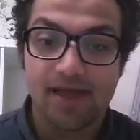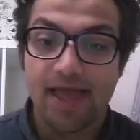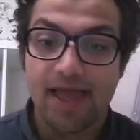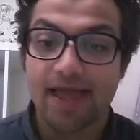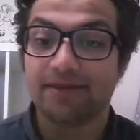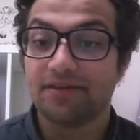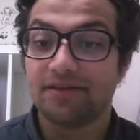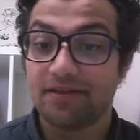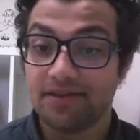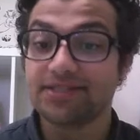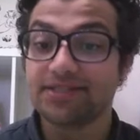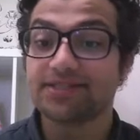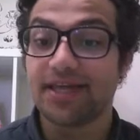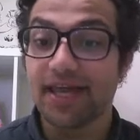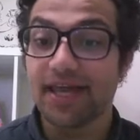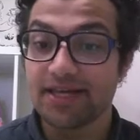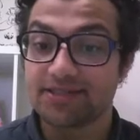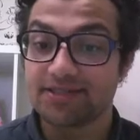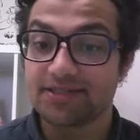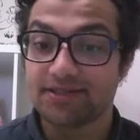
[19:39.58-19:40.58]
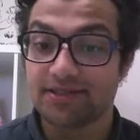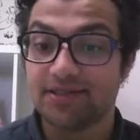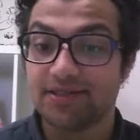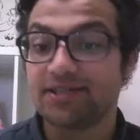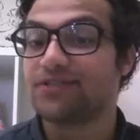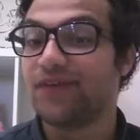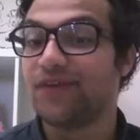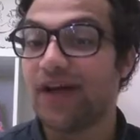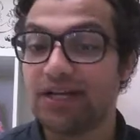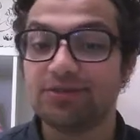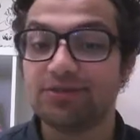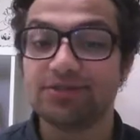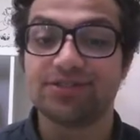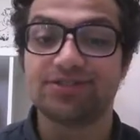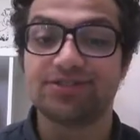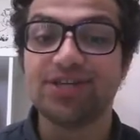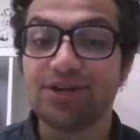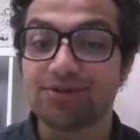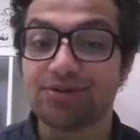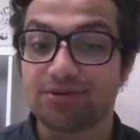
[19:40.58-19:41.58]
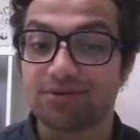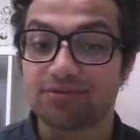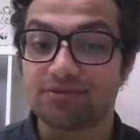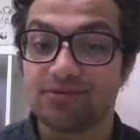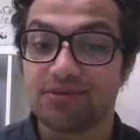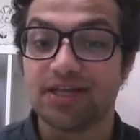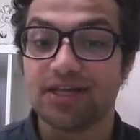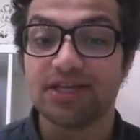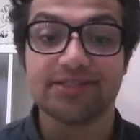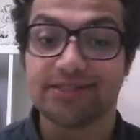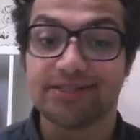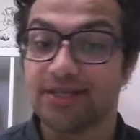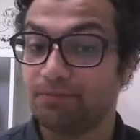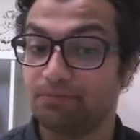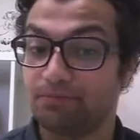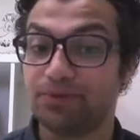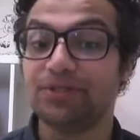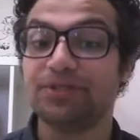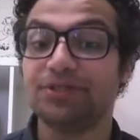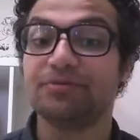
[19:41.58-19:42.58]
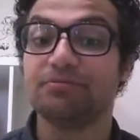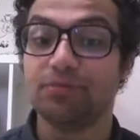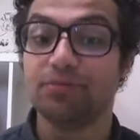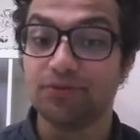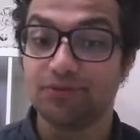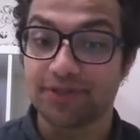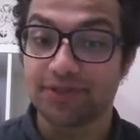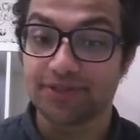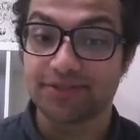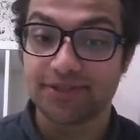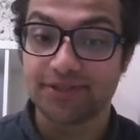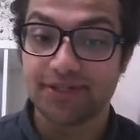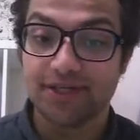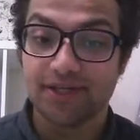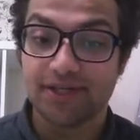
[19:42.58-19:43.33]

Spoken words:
And in this case, this value is 0, then simply remove it.